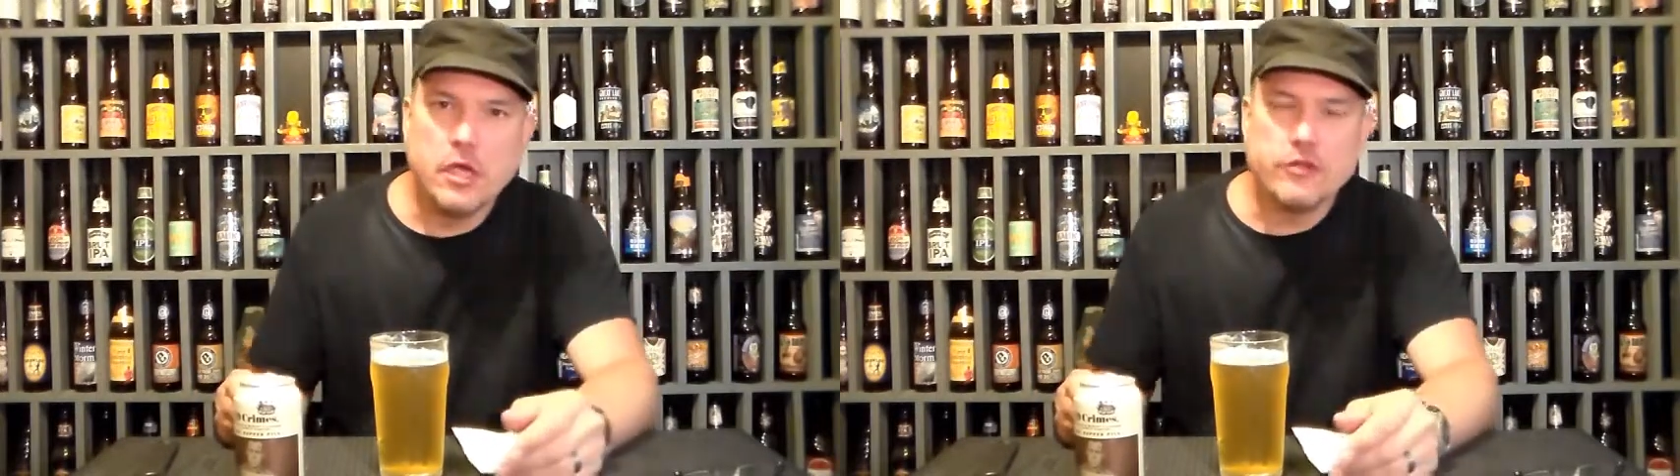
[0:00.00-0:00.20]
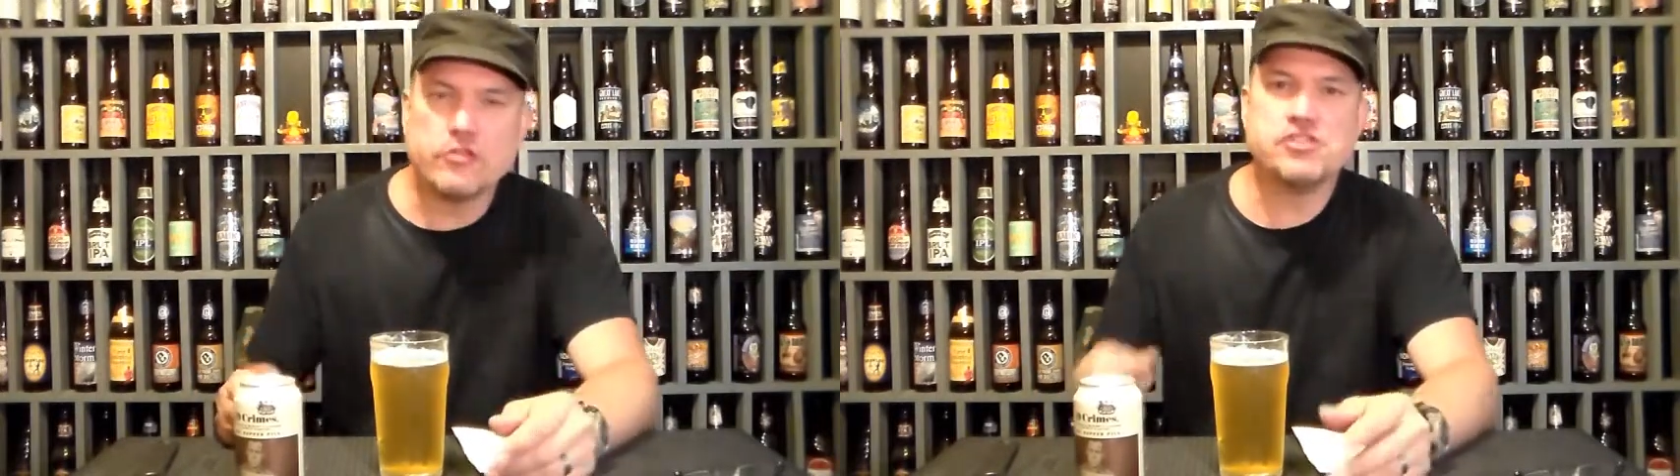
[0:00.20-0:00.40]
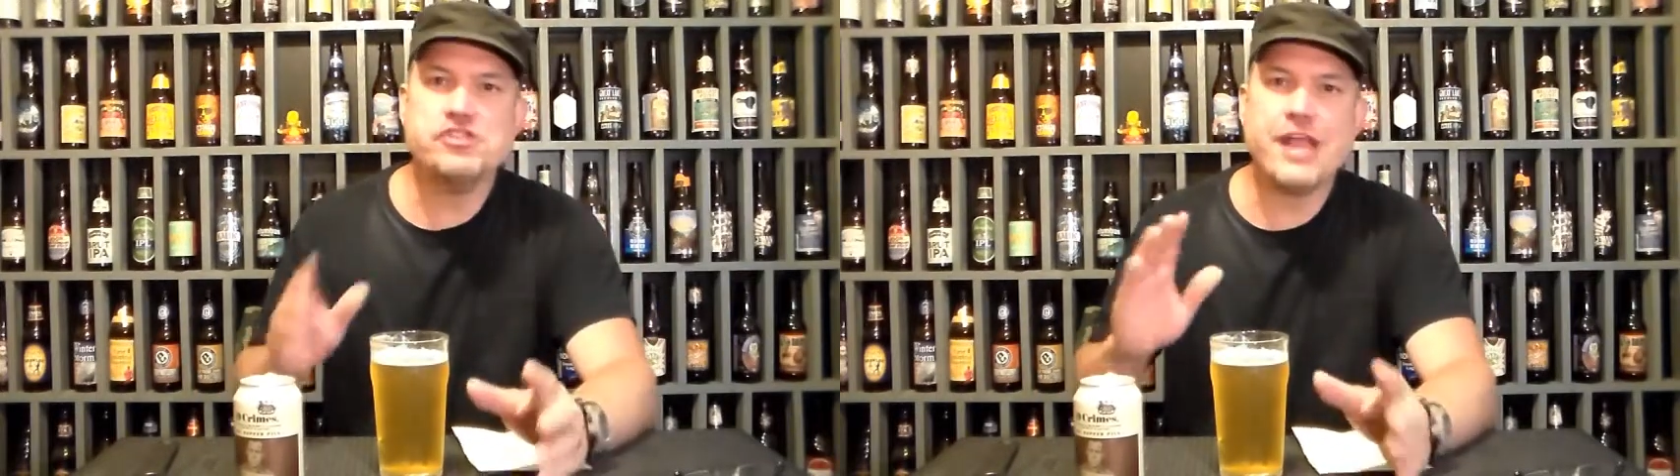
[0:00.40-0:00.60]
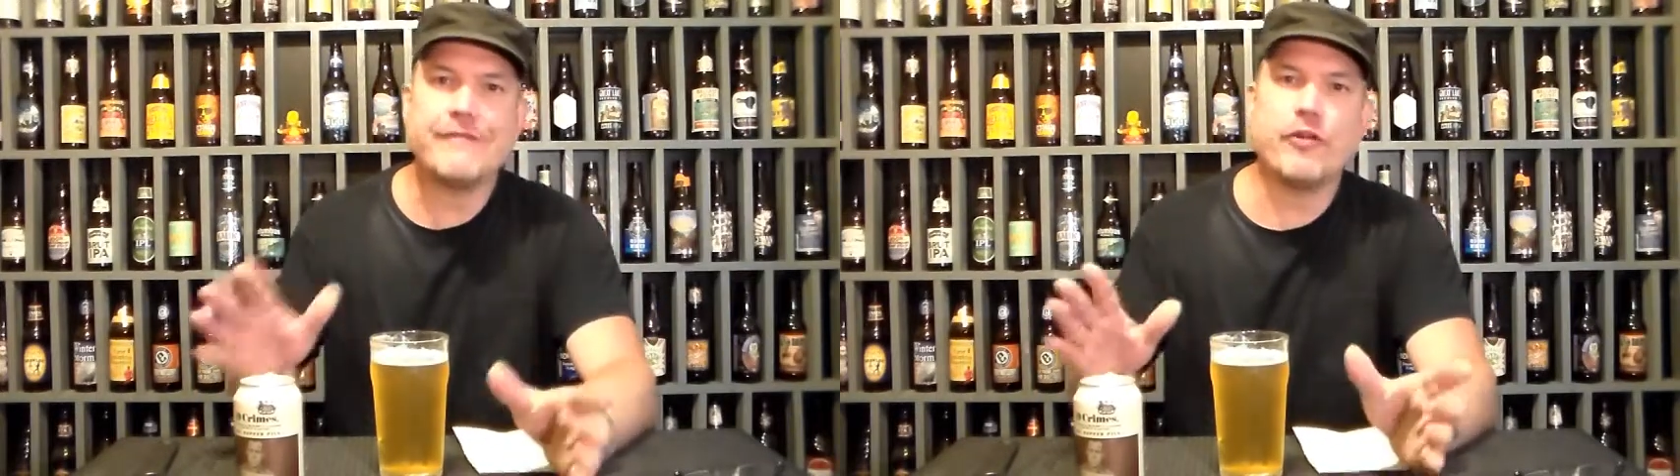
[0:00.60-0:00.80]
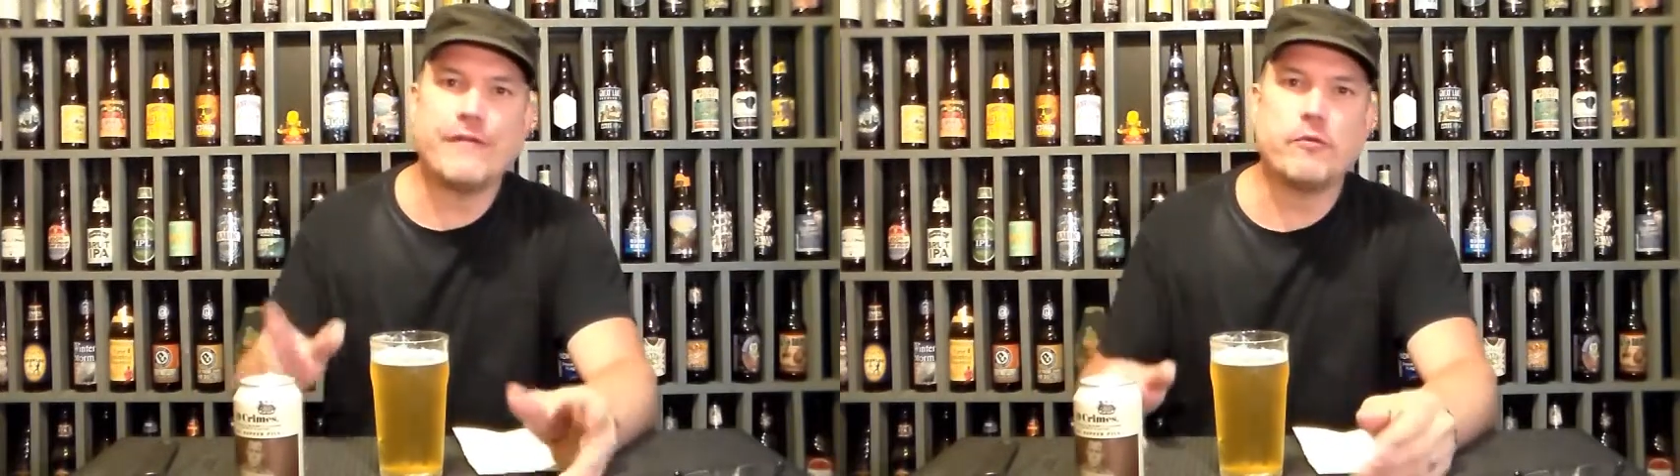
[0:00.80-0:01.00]
there's
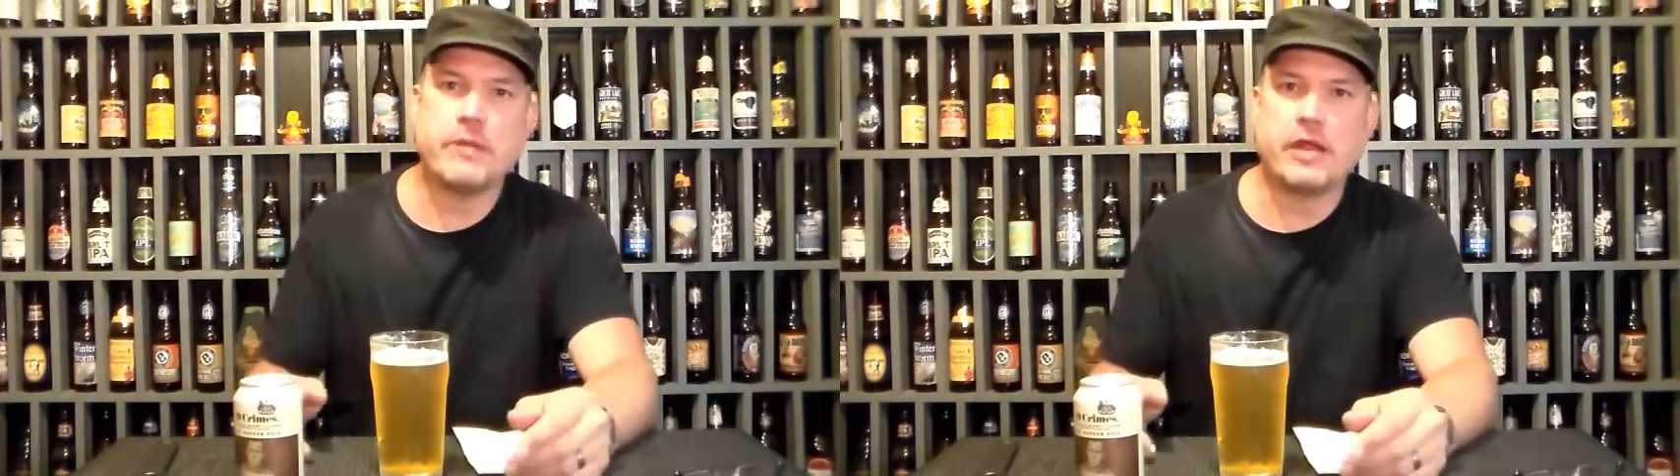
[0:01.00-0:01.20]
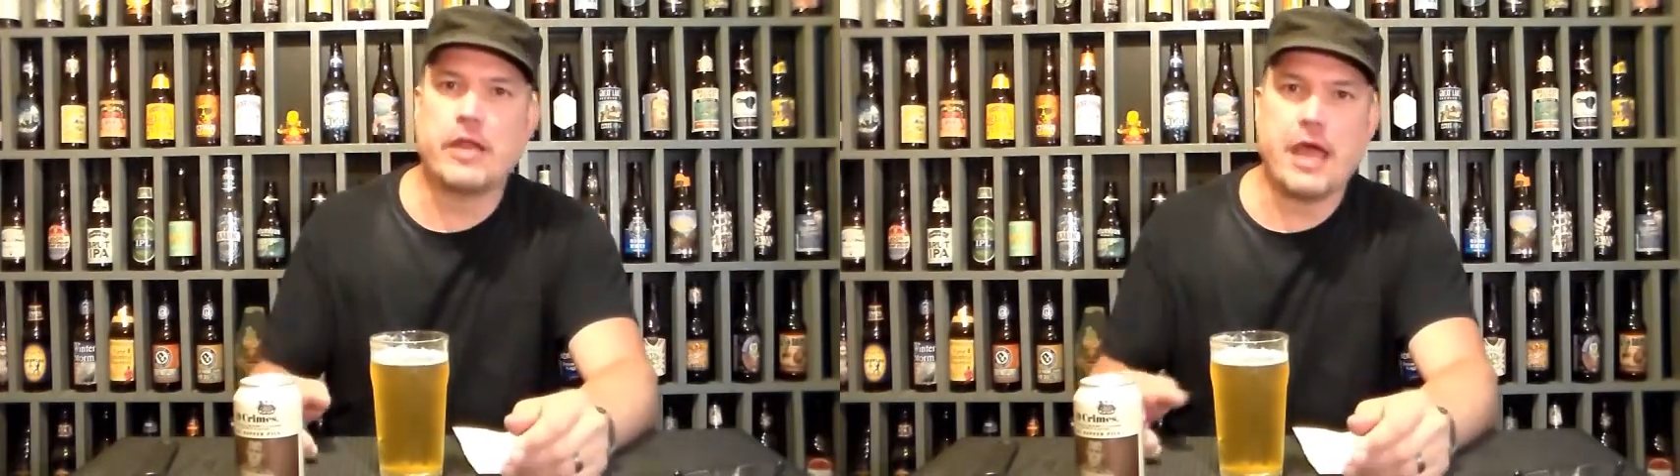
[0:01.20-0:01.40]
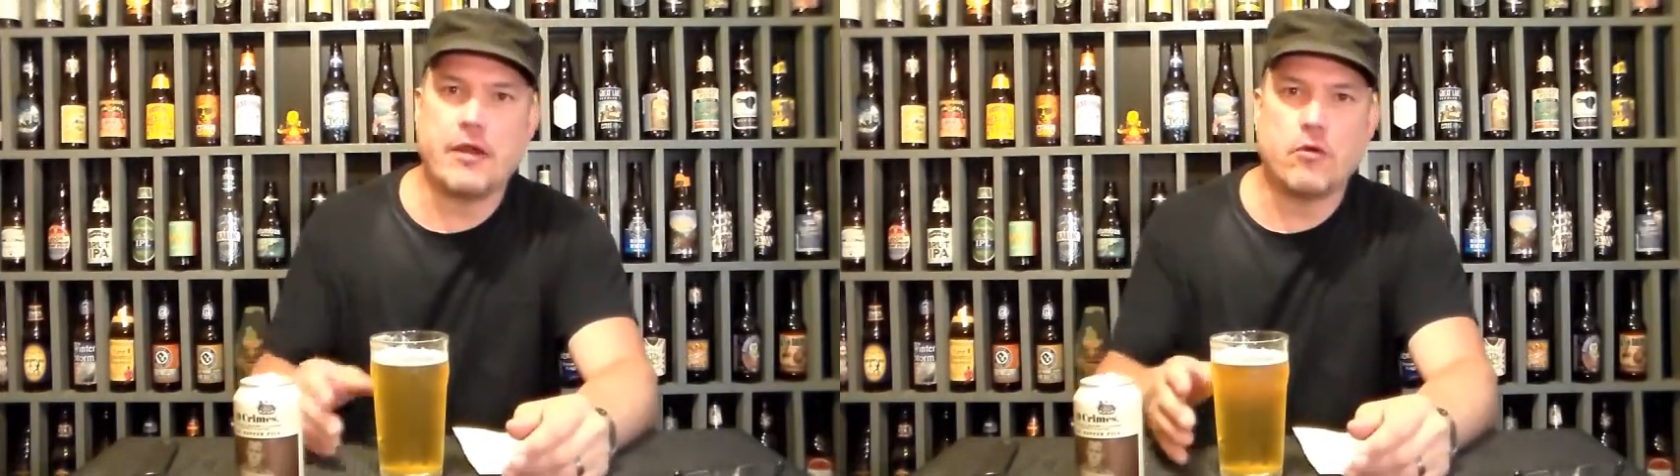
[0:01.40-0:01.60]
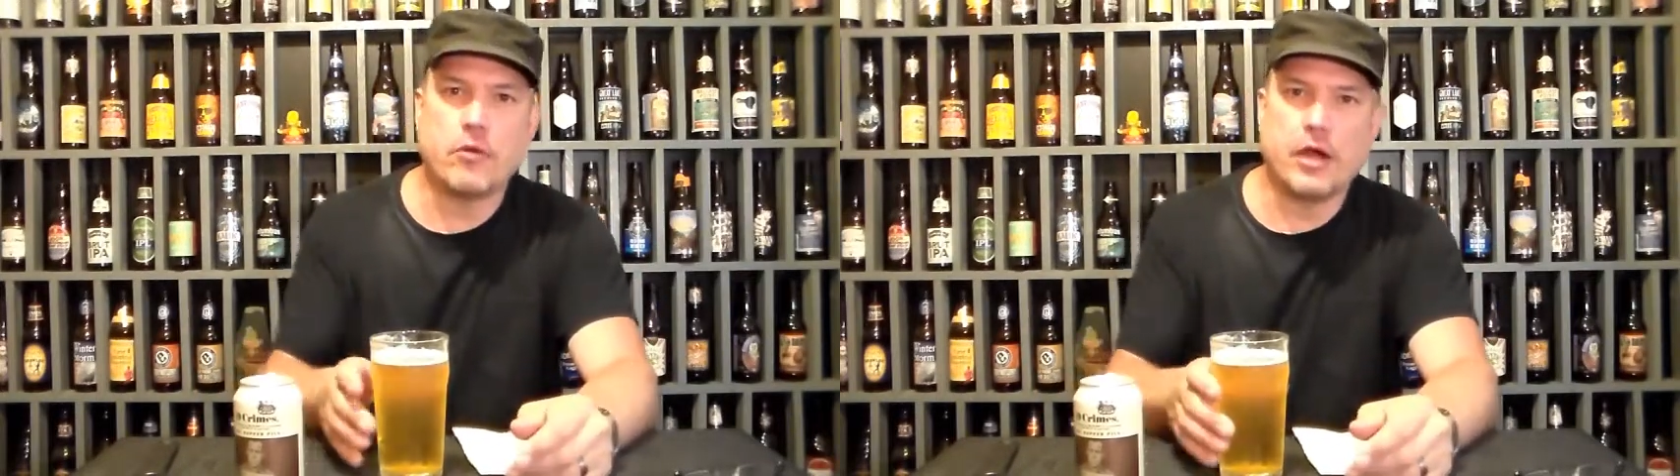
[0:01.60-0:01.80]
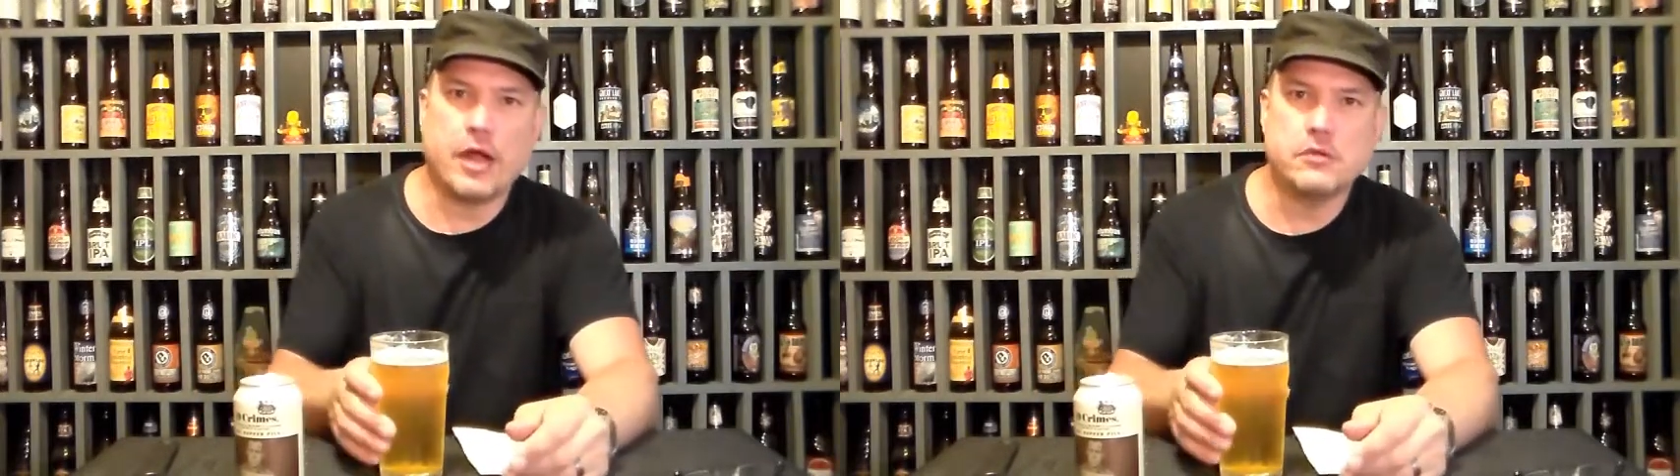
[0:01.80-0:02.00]
never ever been a cat in our
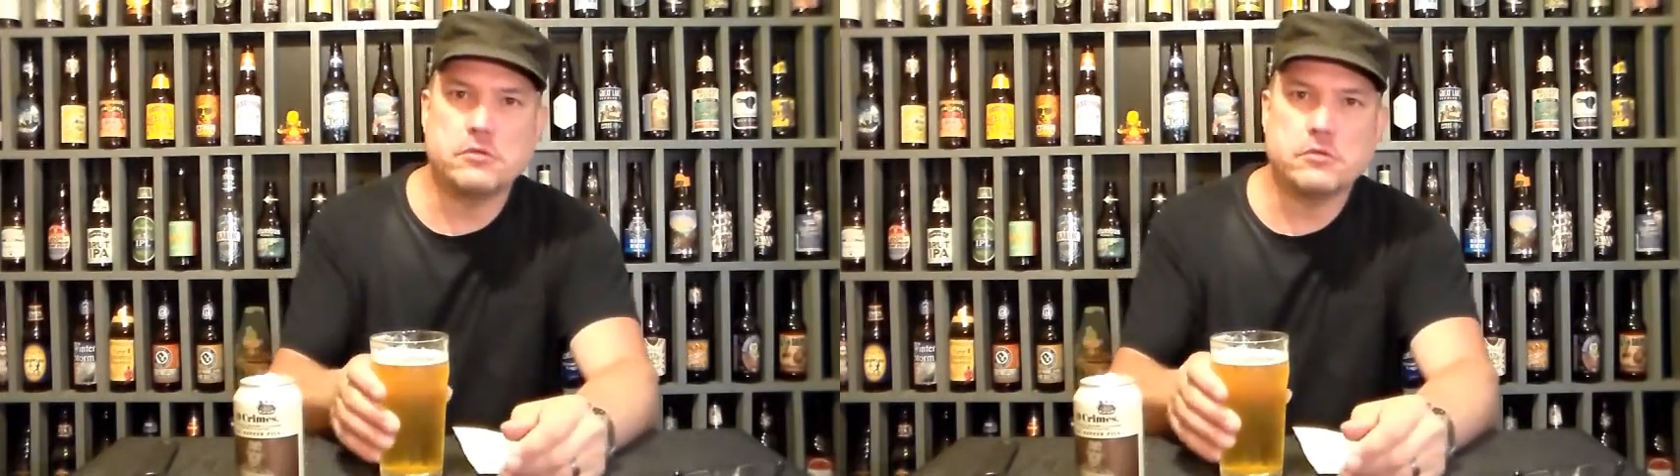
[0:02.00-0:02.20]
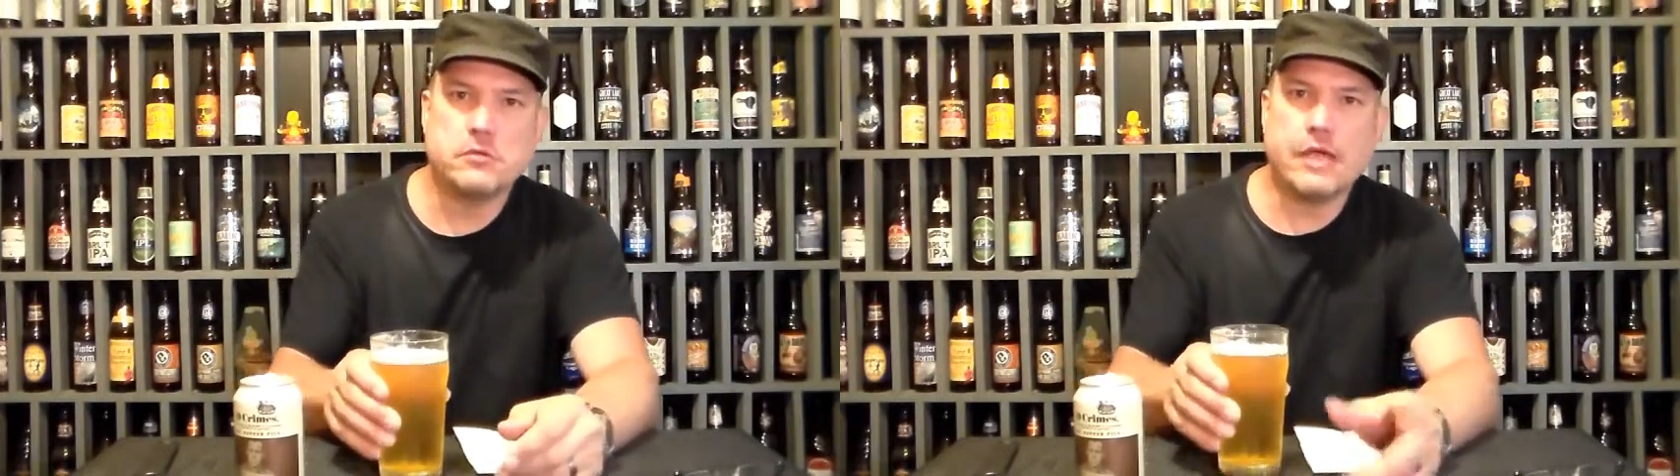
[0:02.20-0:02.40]
warehouse,